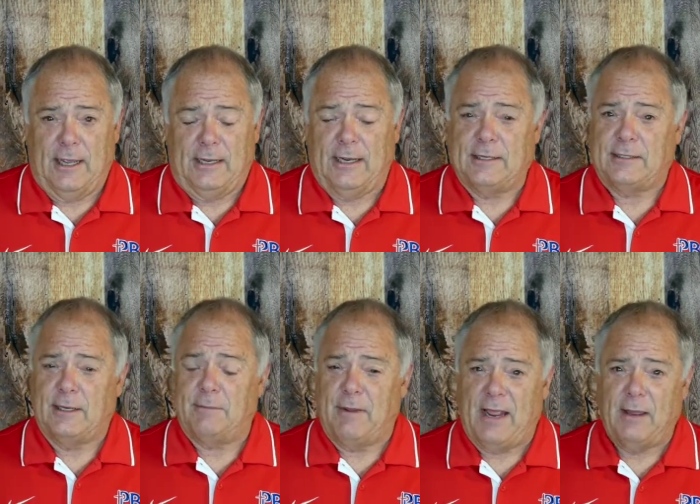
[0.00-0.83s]
And I
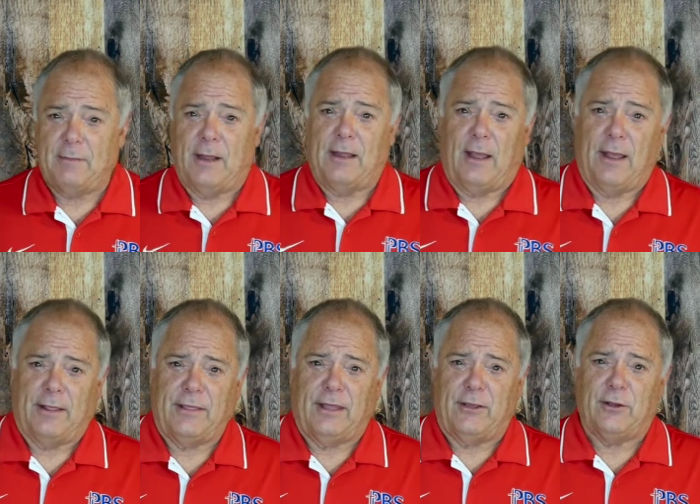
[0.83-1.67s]
said, Ma'am, I, I
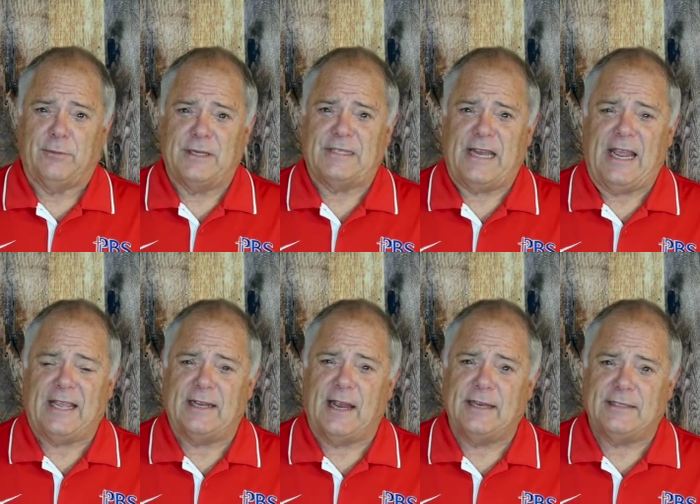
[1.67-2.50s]
think you're
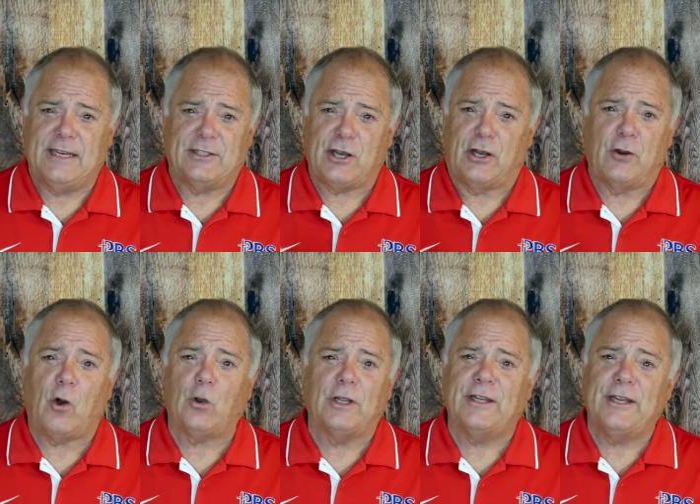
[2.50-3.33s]
mistaken. I teach on
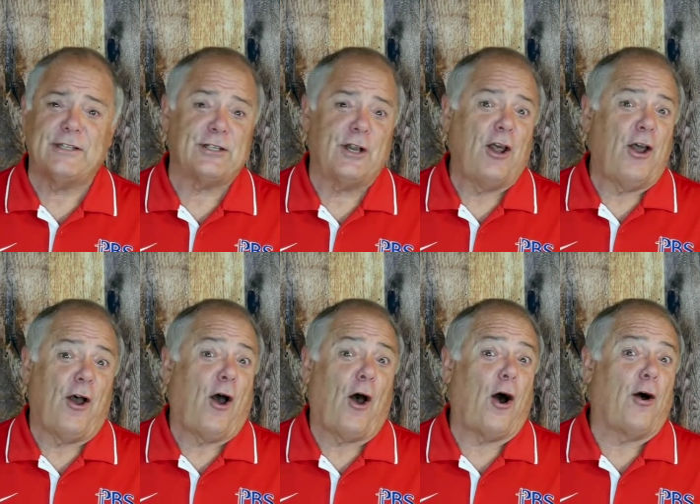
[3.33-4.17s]
holiness
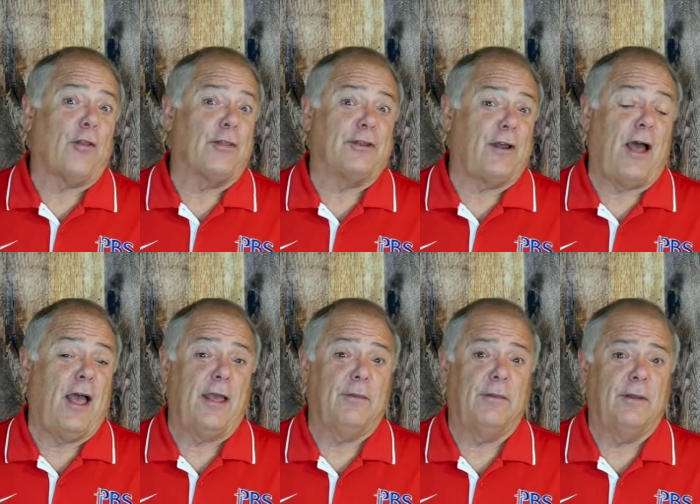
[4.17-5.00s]
all the
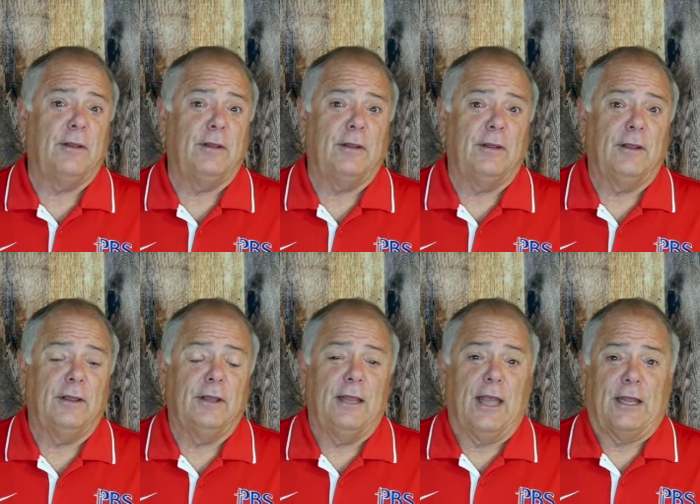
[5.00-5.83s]
time.
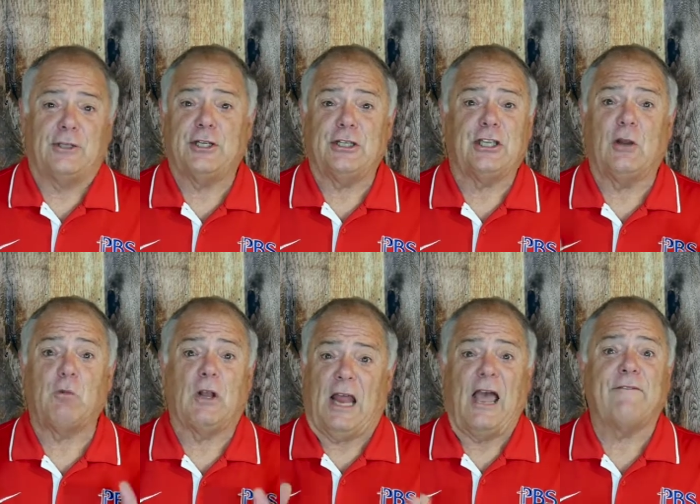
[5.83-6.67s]
And she said,
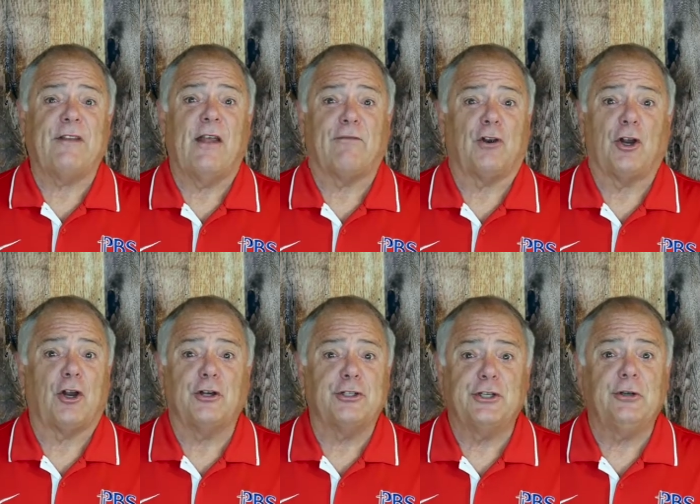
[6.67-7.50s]
Well, I've never
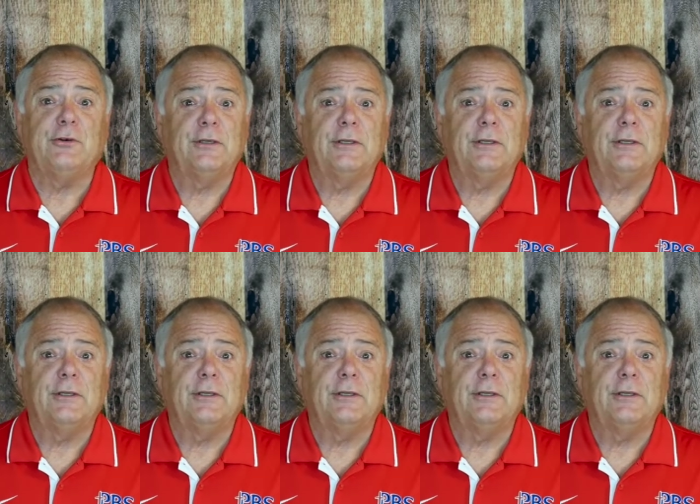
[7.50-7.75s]
heard you.